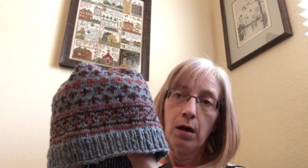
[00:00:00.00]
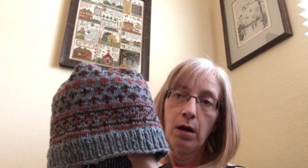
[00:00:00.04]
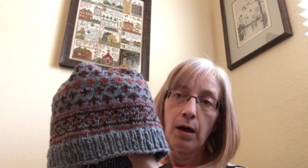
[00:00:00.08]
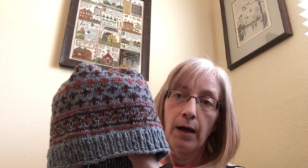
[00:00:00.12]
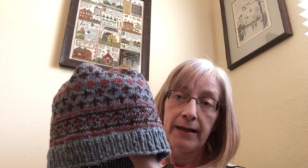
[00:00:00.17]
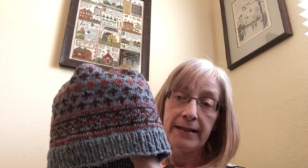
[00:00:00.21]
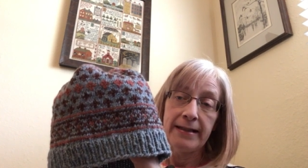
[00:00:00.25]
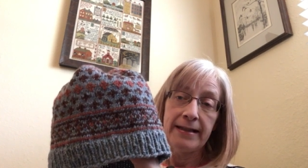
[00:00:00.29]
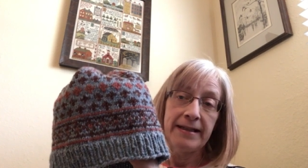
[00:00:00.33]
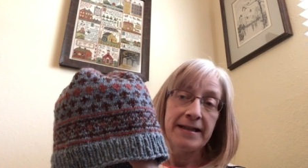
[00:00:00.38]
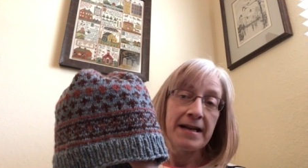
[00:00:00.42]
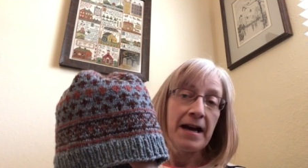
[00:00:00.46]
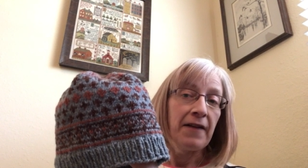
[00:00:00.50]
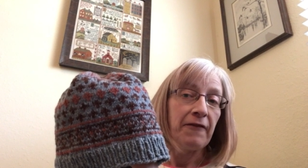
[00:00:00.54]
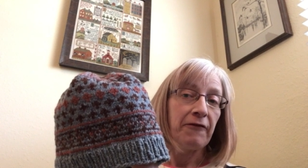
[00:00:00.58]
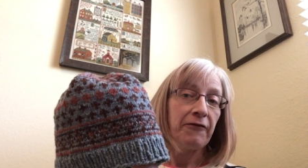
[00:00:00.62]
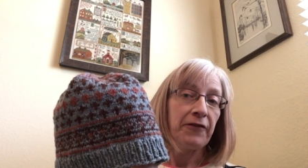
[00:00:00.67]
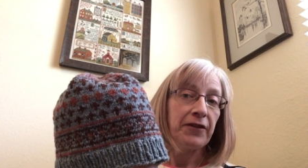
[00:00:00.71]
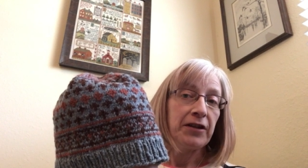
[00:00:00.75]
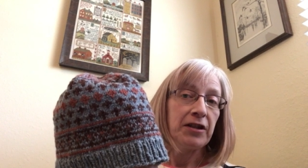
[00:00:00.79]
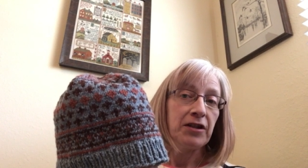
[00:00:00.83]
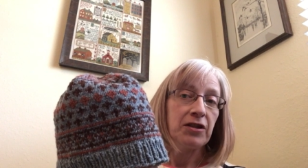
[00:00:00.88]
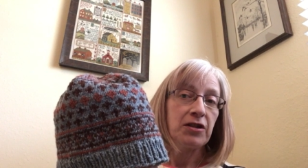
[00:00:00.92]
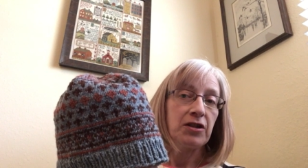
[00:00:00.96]
I did not
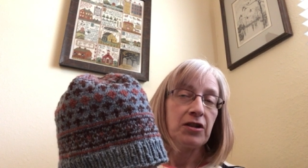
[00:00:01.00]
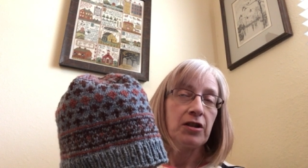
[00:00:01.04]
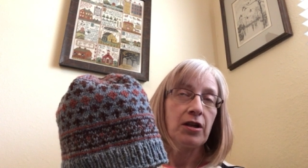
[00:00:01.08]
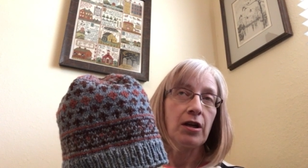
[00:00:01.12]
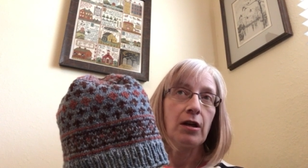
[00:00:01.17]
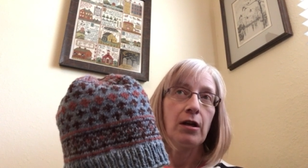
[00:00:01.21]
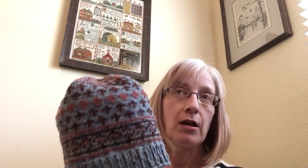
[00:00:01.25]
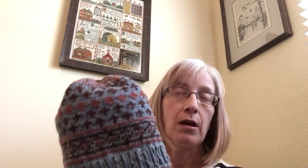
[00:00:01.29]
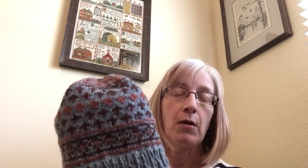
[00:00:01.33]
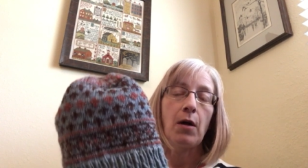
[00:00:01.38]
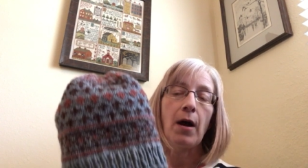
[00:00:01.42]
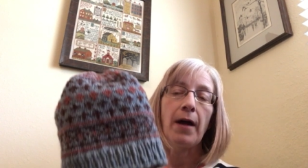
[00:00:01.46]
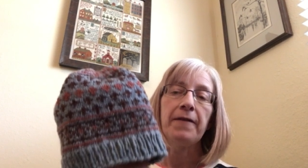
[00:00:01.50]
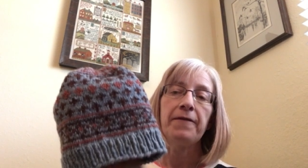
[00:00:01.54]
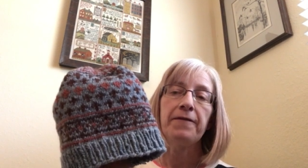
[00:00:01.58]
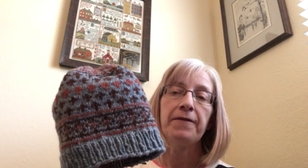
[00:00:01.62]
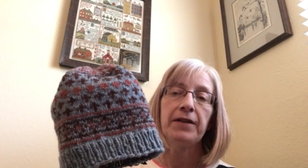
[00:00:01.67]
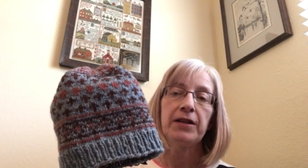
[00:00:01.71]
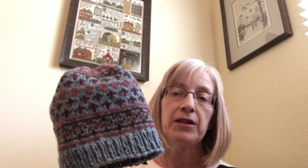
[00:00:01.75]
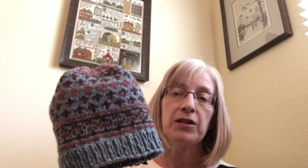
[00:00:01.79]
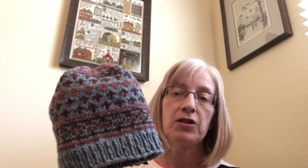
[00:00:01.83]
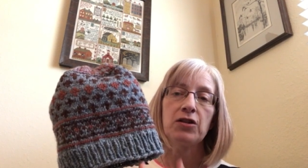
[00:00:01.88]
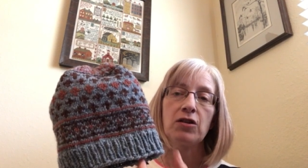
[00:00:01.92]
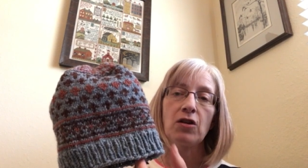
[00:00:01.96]
finish. I
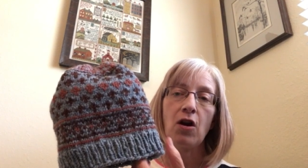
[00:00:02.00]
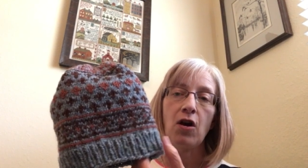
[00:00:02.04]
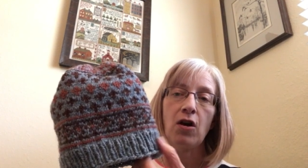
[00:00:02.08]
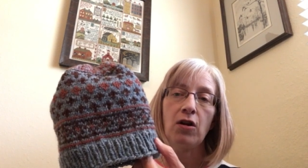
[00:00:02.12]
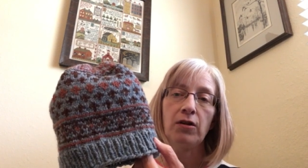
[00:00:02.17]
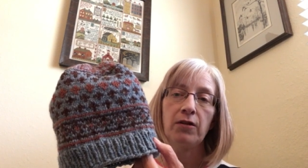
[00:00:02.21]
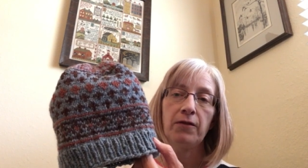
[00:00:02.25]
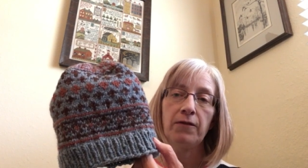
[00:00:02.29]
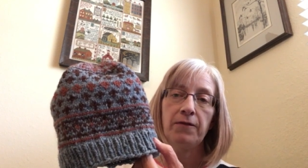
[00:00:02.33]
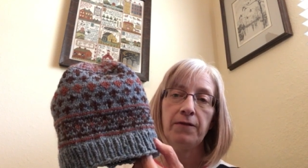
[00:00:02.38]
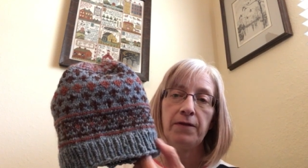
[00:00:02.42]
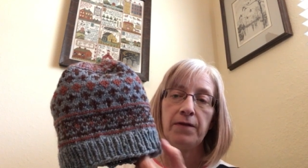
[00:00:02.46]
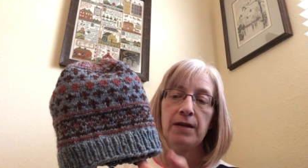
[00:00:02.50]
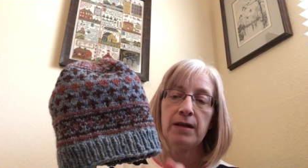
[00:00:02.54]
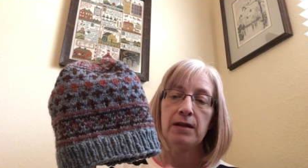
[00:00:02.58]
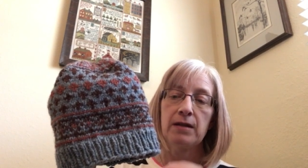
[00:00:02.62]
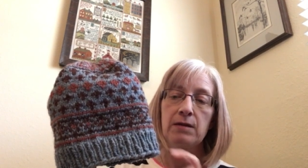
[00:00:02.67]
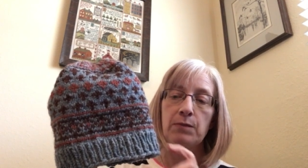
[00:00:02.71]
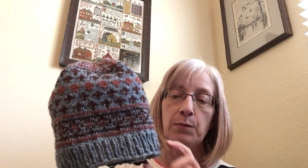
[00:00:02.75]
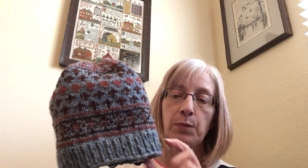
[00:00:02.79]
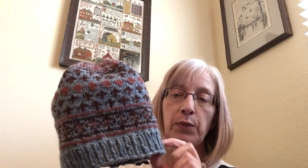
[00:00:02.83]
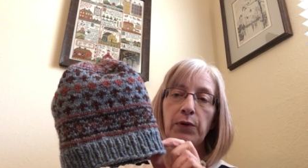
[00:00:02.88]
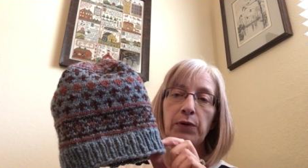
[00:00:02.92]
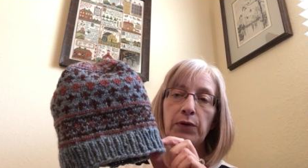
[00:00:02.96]
finished all of
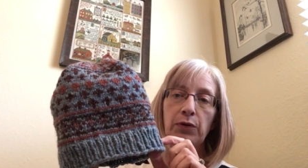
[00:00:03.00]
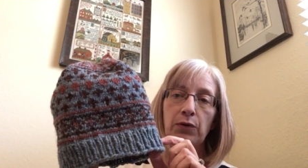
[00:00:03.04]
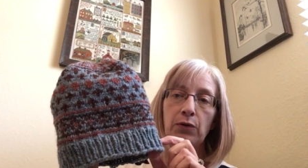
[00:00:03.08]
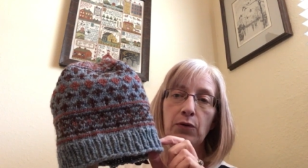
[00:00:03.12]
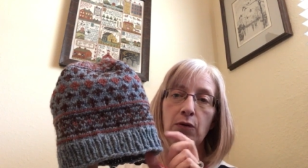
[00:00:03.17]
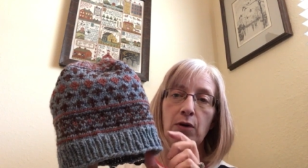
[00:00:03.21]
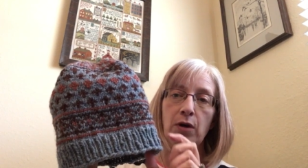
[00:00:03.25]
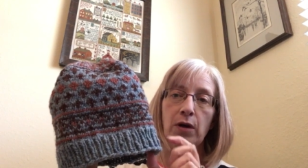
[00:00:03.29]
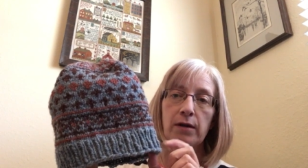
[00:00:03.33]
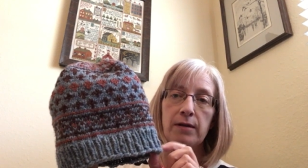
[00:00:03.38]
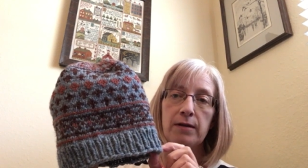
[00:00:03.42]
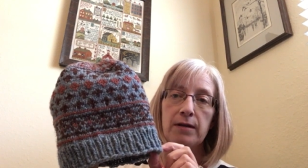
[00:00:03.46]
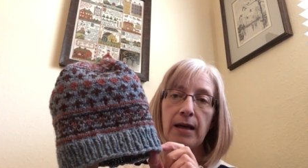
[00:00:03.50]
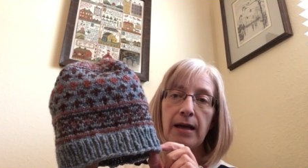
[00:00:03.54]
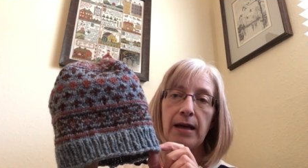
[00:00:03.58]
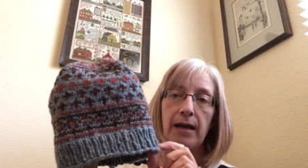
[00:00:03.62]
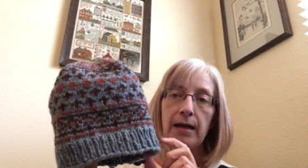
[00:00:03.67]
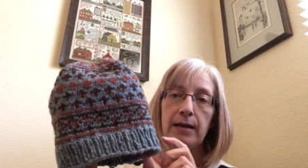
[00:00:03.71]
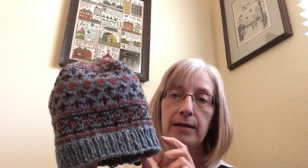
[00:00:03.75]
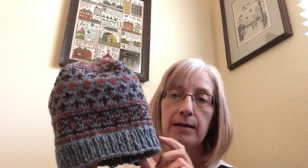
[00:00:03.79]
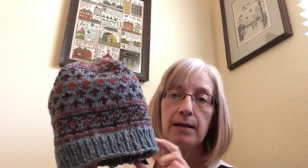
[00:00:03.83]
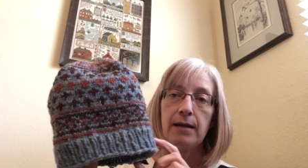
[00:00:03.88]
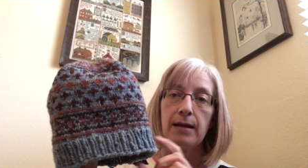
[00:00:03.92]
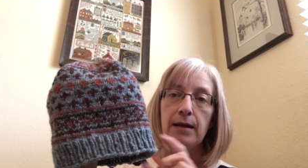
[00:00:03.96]
this blue because I
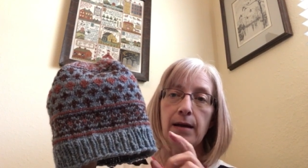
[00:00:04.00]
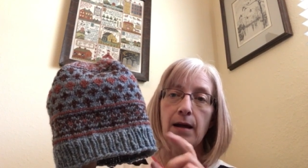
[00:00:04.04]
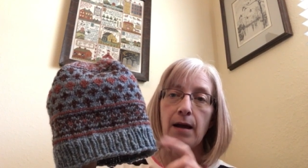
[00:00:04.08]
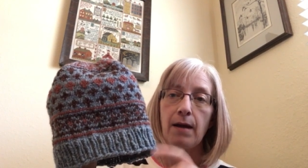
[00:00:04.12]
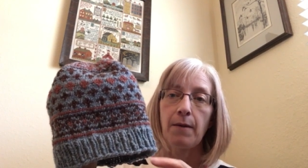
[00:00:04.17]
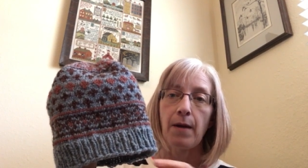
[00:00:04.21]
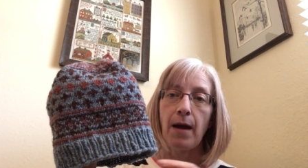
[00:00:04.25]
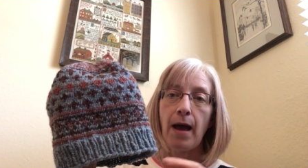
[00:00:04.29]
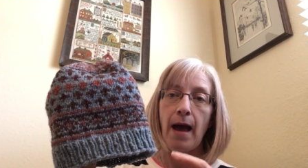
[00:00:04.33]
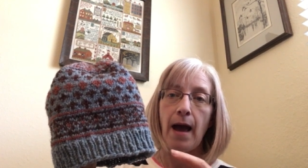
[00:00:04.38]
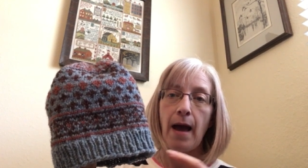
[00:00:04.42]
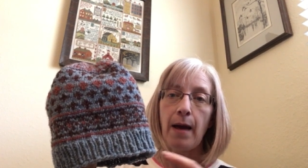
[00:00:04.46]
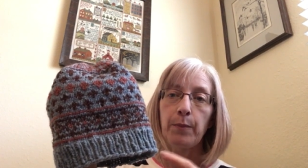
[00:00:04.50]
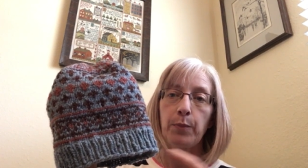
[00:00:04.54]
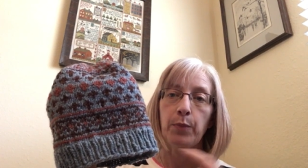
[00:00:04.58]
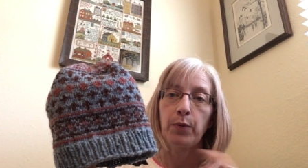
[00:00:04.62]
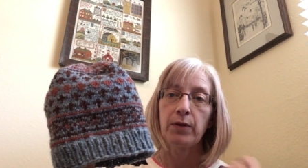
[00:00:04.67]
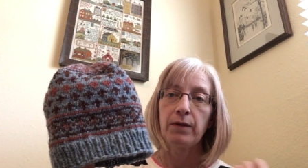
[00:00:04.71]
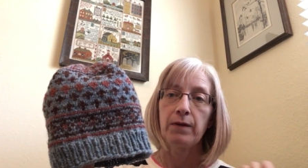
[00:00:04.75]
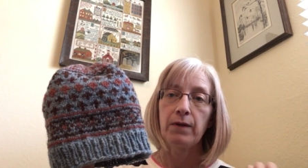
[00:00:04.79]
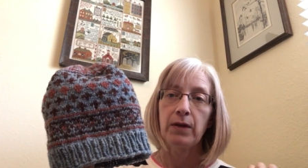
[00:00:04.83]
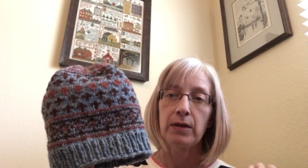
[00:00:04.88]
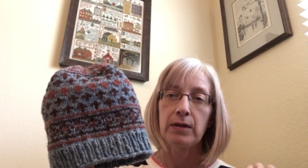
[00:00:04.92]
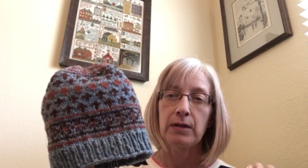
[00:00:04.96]
had knit a hat
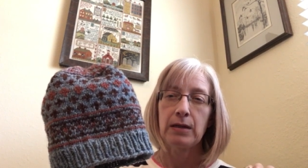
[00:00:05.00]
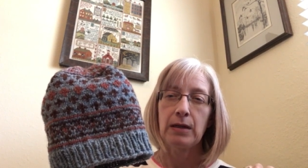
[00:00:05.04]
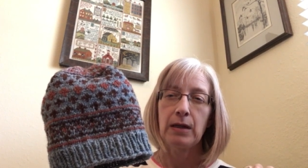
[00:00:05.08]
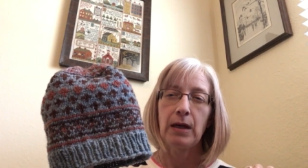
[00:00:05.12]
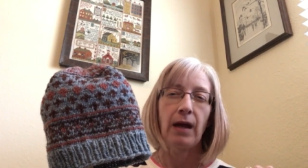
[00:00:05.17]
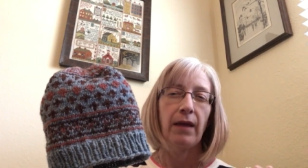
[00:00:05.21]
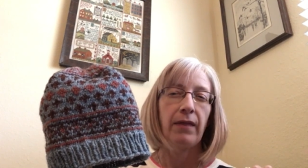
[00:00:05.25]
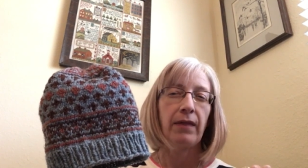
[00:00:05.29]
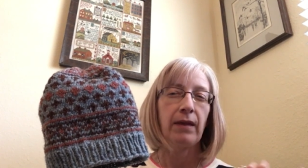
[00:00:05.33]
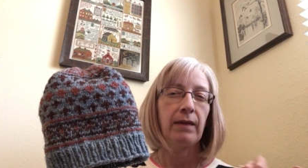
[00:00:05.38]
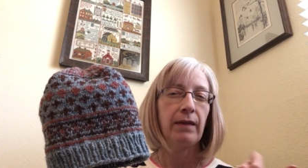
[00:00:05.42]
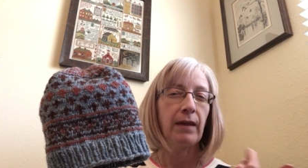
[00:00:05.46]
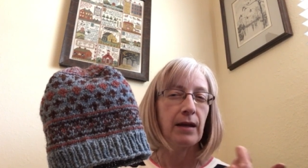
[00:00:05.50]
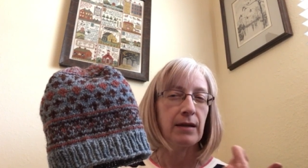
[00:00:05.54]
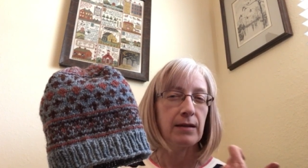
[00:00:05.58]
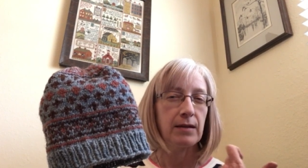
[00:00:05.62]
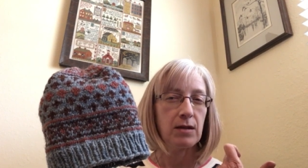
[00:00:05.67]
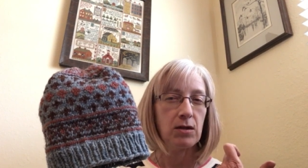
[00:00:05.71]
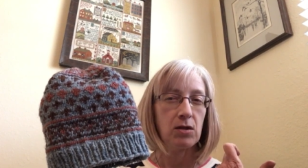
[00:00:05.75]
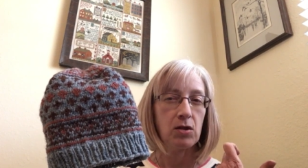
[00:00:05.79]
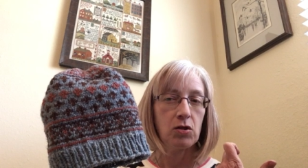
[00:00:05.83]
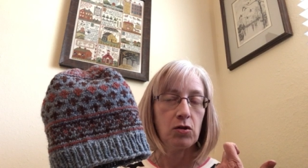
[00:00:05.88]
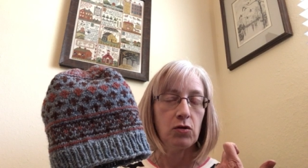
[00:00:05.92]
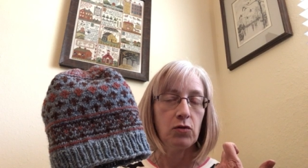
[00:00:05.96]
previously. I think
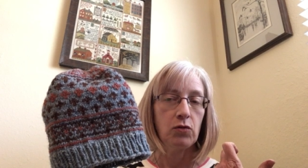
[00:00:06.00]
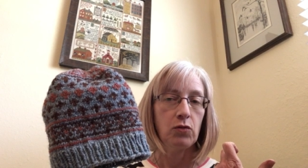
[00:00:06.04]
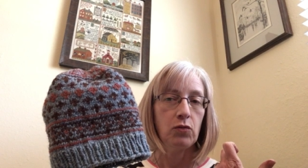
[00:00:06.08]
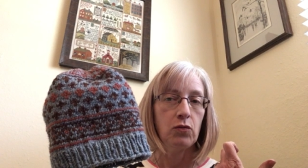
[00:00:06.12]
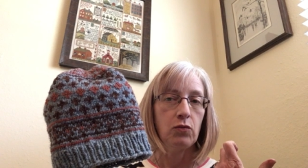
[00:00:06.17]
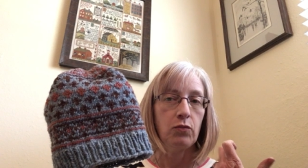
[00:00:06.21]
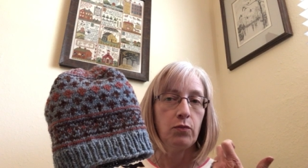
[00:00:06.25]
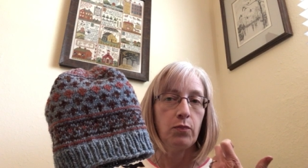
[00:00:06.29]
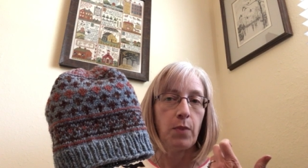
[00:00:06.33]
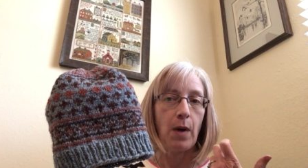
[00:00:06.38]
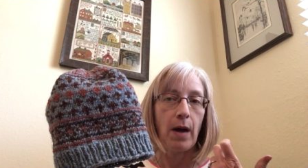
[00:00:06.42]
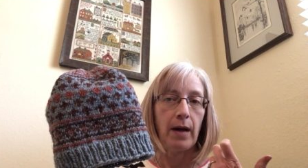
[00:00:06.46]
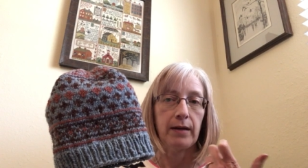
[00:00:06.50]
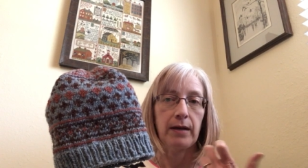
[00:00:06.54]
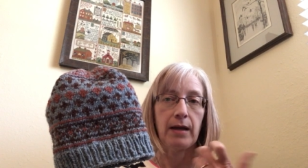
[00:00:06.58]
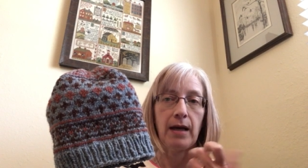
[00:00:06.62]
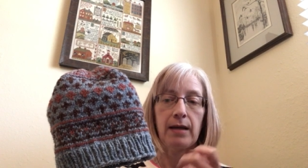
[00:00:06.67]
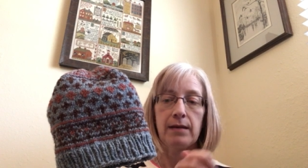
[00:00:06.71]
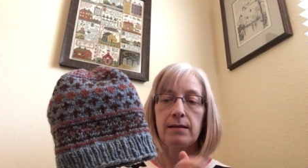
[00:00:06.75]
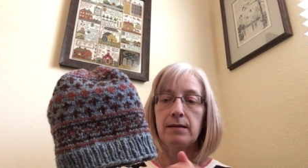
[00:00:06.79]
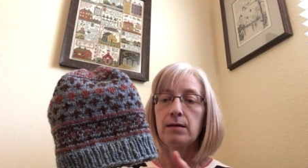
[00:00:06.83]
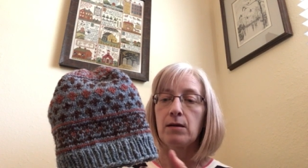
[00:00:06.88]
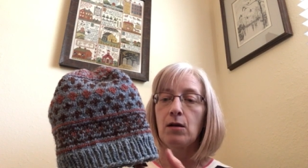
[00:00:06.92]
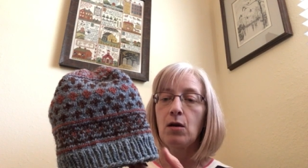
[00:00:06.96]
that's 2
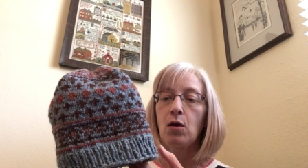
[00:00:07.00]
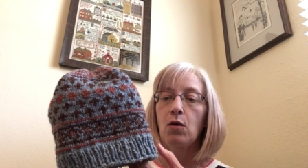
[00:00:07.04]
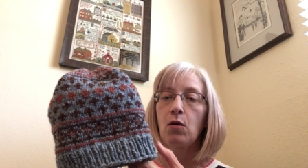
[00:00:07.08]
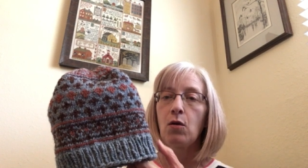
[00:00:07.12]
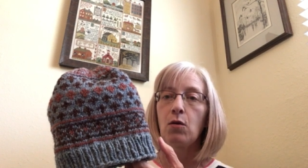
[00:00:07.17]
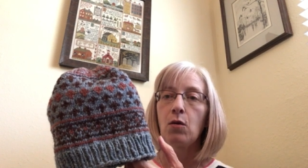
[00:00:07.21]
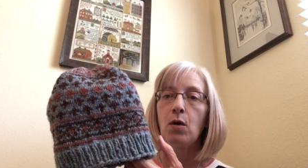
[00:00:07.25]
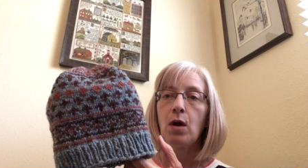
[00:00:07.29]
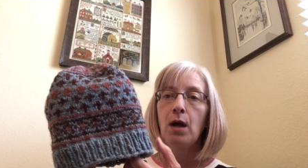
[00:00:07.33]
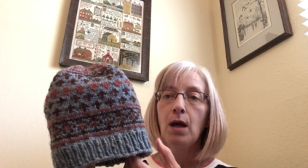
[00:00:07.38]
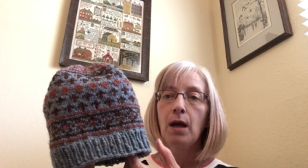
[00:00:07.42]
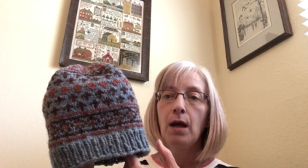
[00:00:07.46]
podcasts ago.